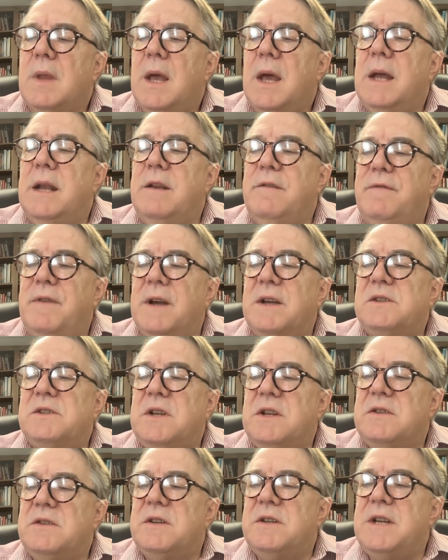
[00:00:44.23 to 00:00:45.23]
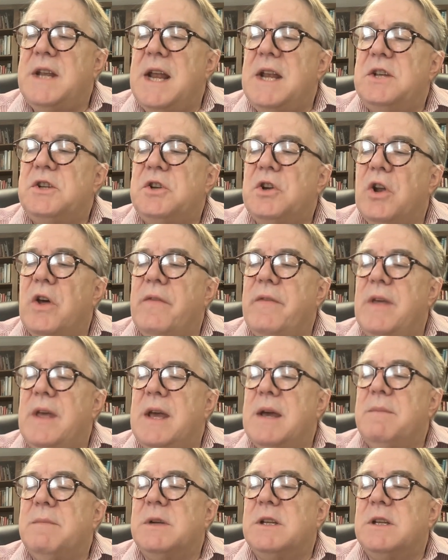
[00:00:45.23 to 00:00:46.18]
And he fixed his attention on them,